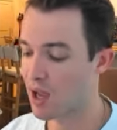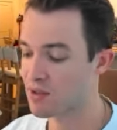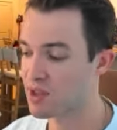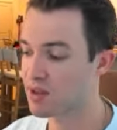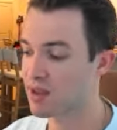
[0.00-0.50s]
I
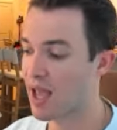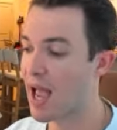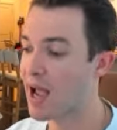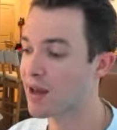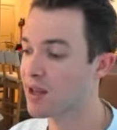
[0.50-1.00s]
think that
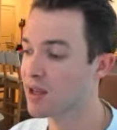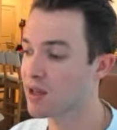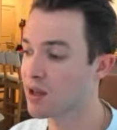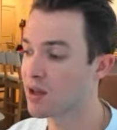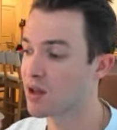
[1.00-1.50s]

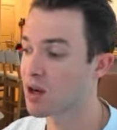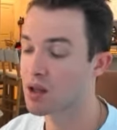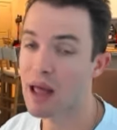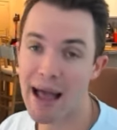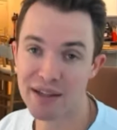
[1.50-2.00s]
adding
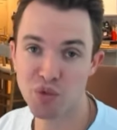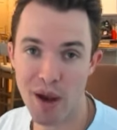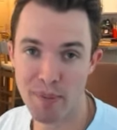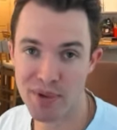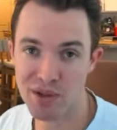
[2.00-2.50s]
Class
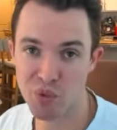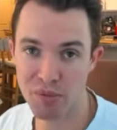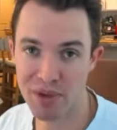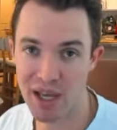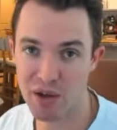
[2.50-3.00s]
weapons
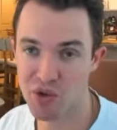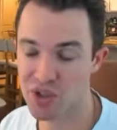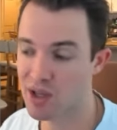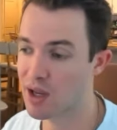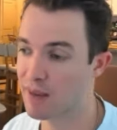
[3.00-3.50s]
would be
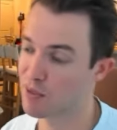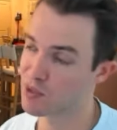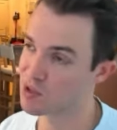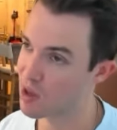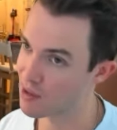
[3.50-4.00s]
interesting. I mean,
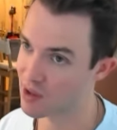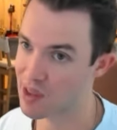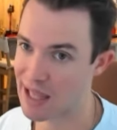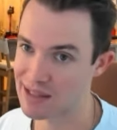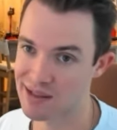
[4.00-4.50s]
we saw how the
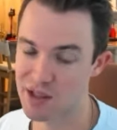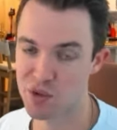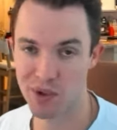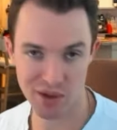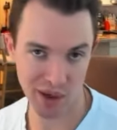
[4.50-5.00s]
class
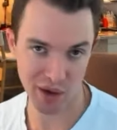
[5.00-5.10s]
sets went, so